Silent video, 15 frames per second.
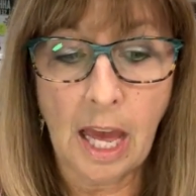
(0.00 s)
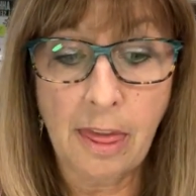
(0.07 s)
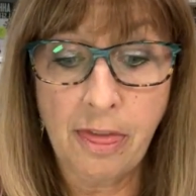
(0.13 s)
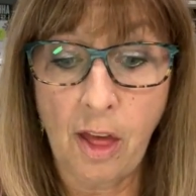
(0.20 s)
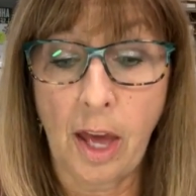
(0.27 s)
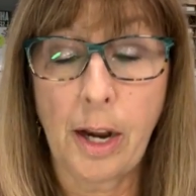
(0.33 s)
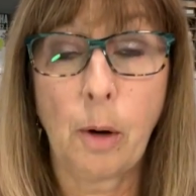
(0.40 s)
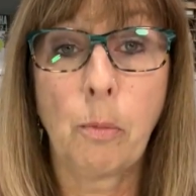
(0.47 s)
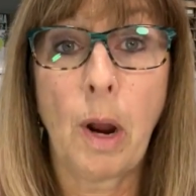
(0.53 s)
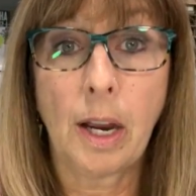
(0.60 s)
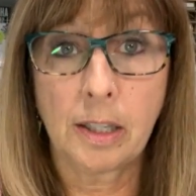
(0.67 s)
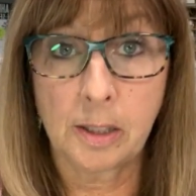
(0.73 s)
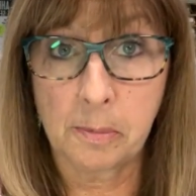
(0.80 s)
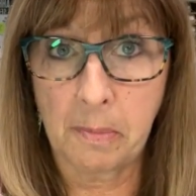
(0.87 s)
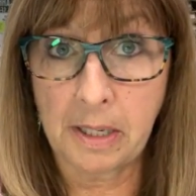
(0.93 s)
I thought I
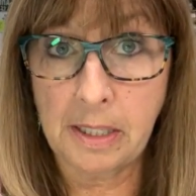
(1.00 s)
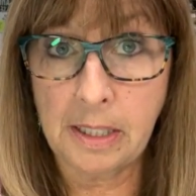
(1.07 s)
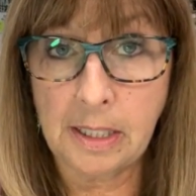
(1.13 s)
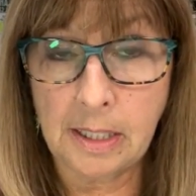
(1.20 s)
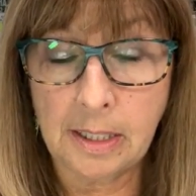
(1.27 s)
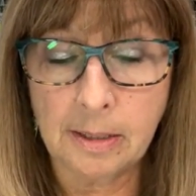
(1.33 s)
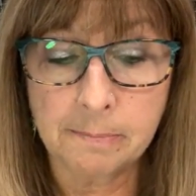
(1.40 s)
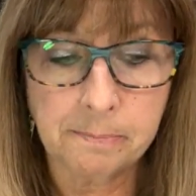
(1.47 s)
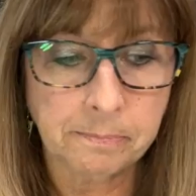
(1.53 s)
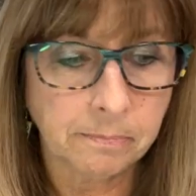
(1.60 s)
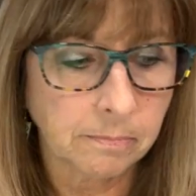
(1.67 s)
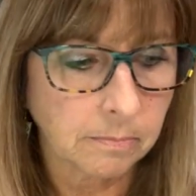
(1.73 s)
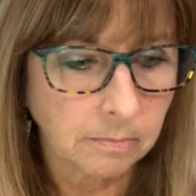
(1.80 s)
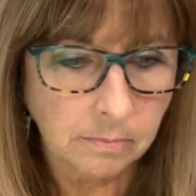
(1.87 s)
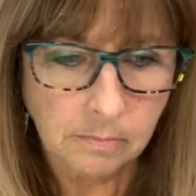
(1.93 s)
wrecked my knee.
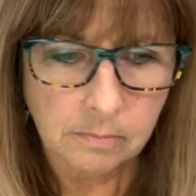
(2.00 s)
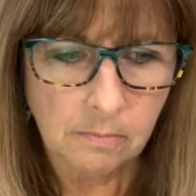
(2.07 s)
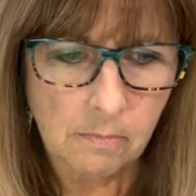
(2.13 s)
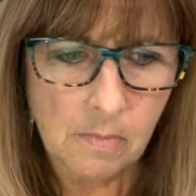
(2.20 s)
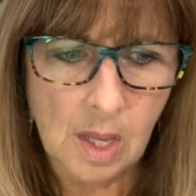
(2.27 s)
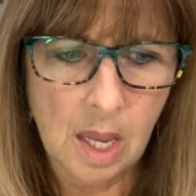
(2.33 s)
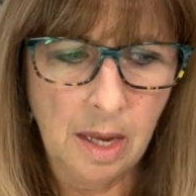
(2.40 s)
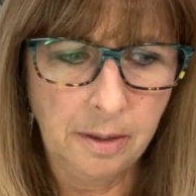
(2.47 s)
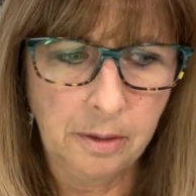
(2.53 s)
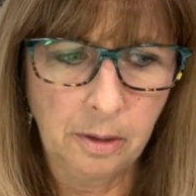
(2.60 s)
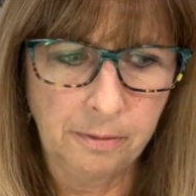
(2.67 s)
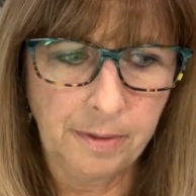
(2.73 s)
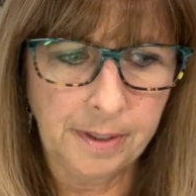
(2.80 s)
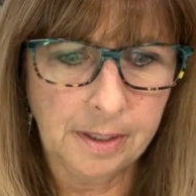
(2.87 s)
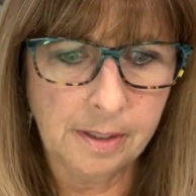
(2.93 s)
I don't
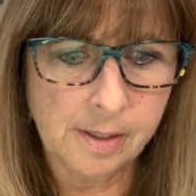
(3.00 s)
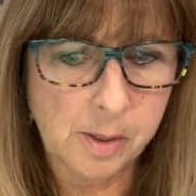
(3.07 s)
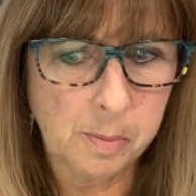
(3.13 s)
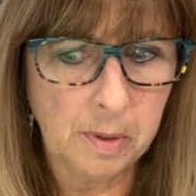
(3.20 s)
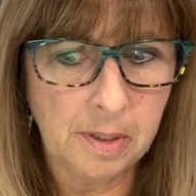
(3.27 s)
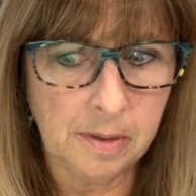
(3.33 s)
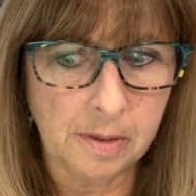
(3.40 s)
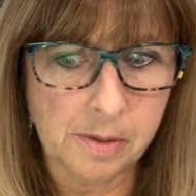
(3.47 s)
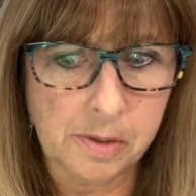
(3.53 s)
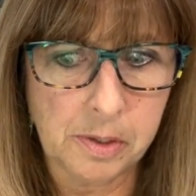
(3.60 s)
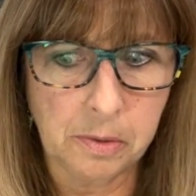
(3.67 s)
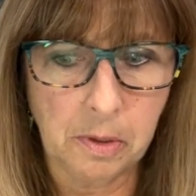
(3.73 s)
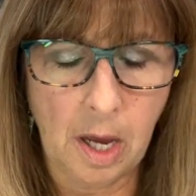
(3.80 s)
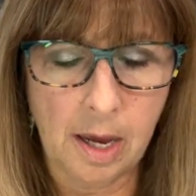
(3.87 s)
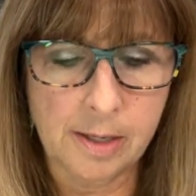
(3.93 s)
know if I can explain this
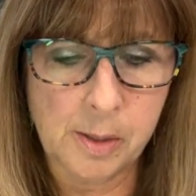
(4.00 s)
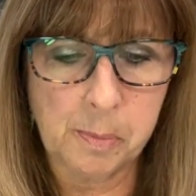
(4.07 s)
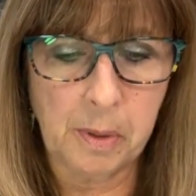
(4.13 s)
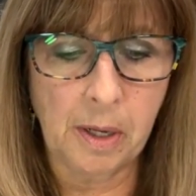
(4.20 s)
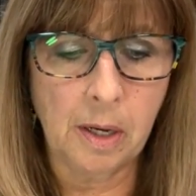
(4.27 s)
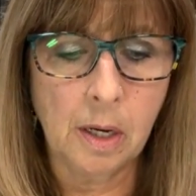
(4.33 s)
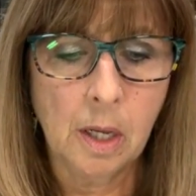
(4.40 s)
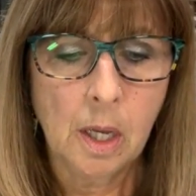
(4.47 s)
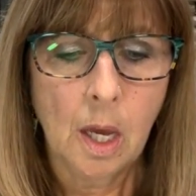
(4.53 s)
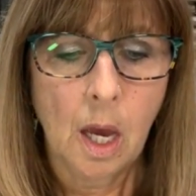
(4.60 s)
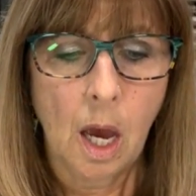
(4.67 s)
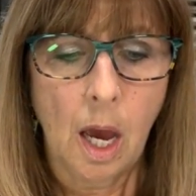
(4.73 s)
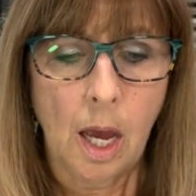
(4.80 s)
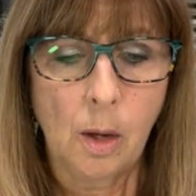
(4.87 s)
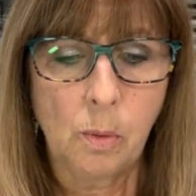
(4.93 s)
to you guys, but
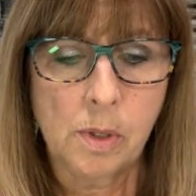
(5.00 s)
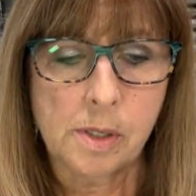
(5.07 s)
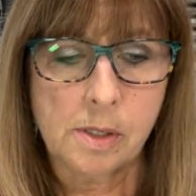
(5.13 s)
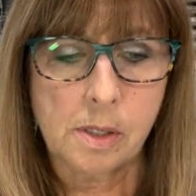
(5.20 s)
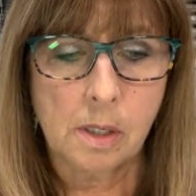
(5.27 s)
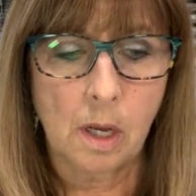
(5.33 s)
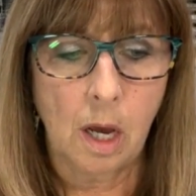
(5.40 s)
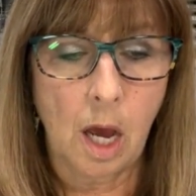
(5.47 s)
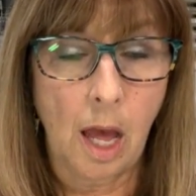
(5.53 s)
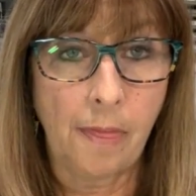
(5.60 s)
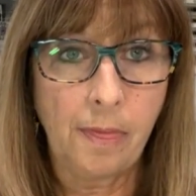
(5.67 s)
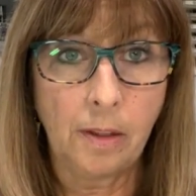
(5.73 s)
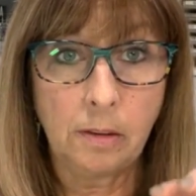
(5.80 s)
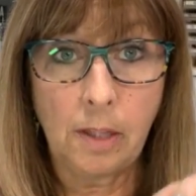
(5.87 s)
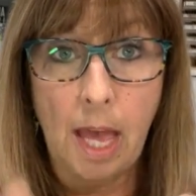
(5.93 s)
I was
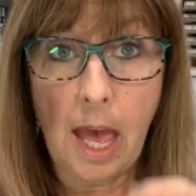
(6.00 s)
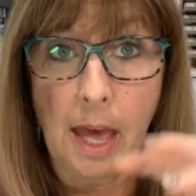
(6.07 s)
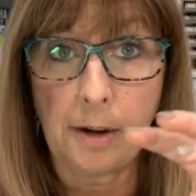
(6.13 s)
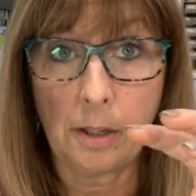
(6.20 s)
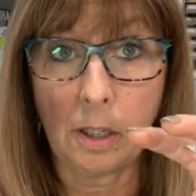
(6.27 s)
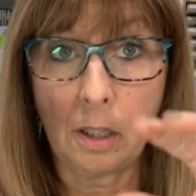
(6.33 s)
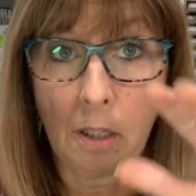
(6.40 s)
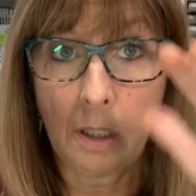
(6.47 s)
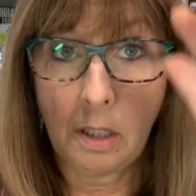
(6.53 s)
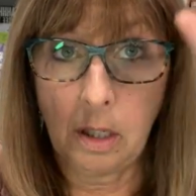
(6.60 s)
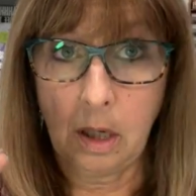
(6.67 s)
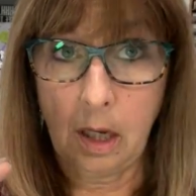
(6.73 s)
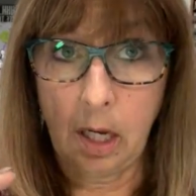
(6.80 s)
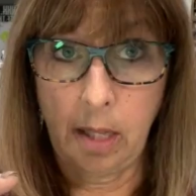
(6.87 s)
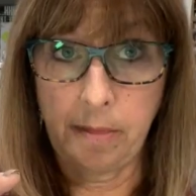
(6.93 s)
on the ladder
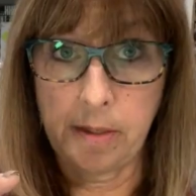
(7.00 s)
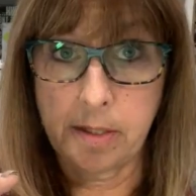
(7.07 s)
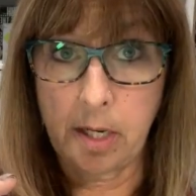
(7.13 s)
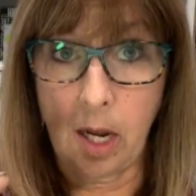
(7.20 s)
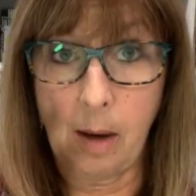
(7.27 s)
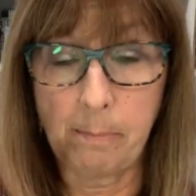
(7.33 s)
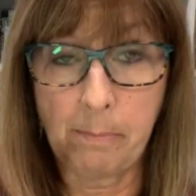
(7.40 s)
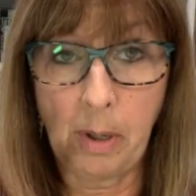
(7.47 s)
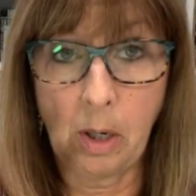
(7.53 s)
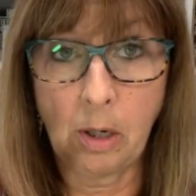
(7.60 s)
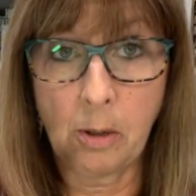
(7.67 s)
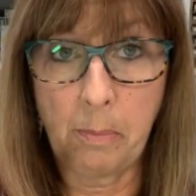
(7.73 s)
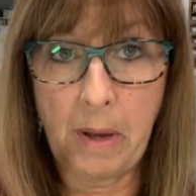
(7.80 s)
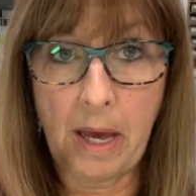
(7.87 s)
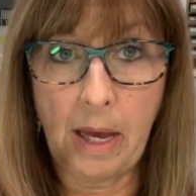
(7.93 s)
on the top
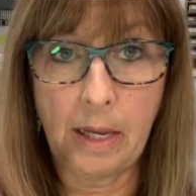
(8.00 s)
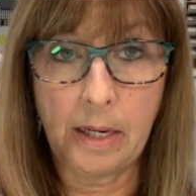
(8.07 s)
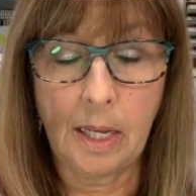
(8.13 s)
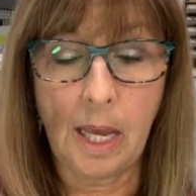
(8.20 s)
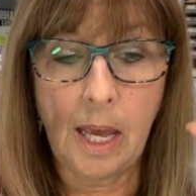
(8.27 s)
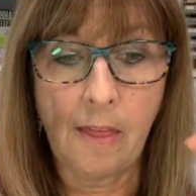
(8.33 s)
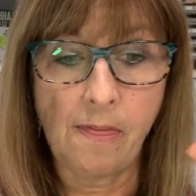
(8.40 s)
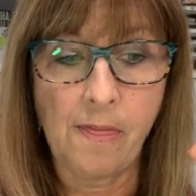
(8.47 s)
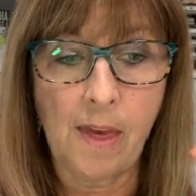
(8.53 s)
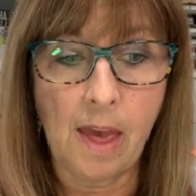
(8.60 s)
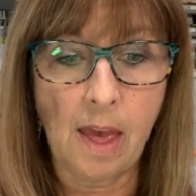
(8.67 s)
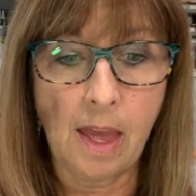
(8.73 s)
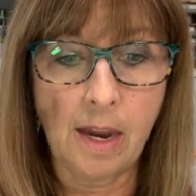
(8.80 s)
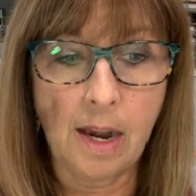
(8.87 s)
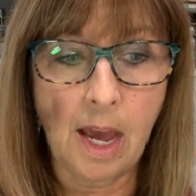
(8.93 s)
bunk bed, and
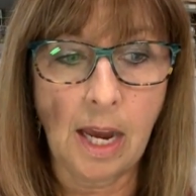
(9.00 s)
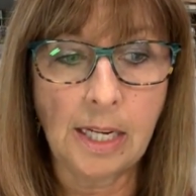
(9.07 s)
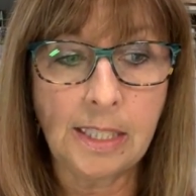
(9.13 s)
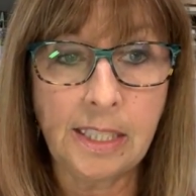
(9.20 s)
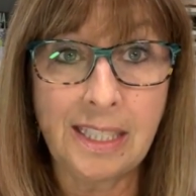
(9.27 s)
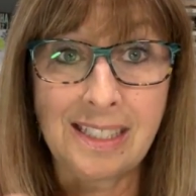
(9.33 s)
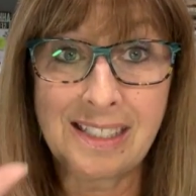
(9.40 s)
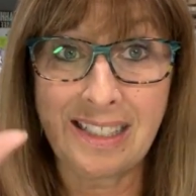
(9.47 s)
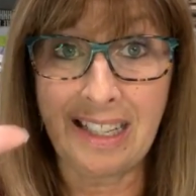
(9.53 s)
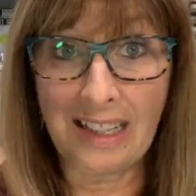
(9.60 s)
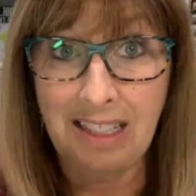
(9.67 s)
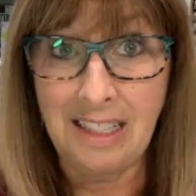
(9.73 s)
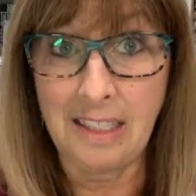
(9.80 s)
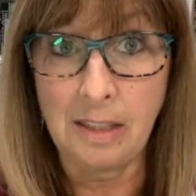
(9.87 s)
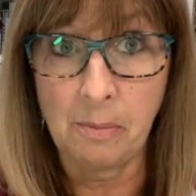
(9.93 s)
then I needed to
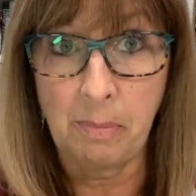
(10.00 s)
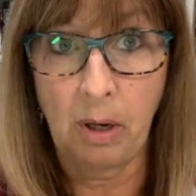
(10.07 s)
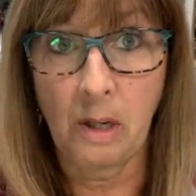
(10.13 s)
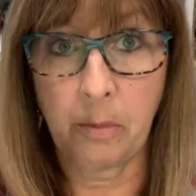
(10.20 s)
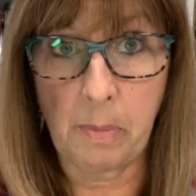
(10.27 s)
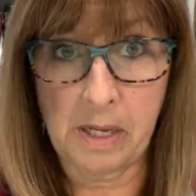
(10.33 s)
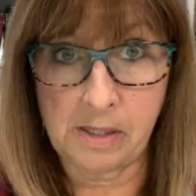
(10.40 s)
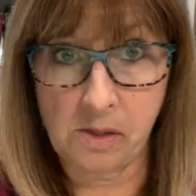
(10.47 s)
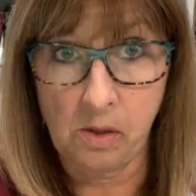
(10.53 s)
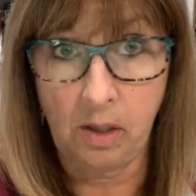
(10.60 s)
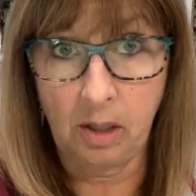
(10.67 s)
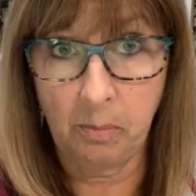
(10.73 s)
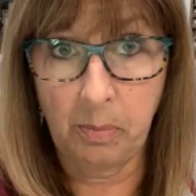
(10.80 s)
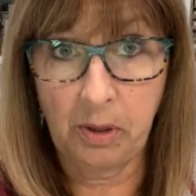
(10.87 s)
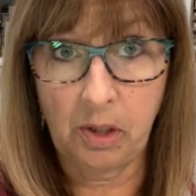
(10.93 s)
get in the bunk bed so
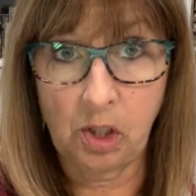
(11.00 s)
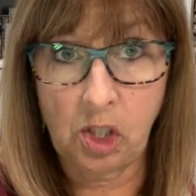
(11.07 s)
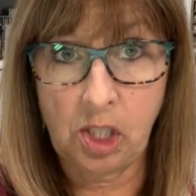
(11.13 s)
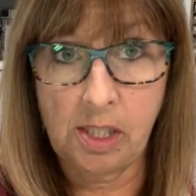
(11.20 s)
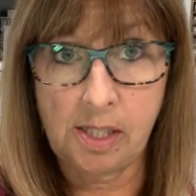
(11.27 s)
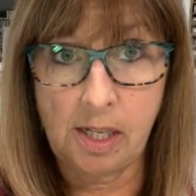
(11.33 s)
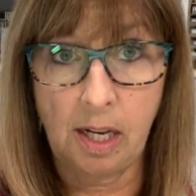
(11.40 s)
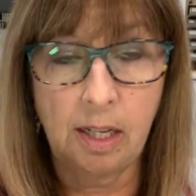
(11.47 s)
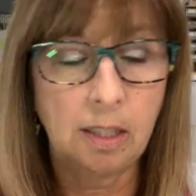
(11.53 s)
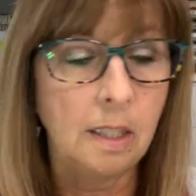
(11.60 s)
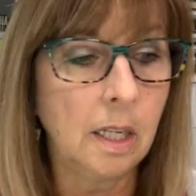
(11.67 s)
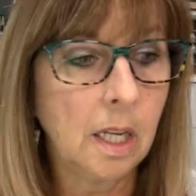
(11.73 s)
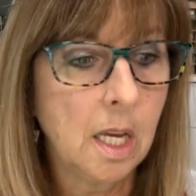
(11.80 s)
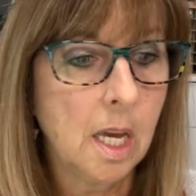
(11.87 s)
I could put the sheets on.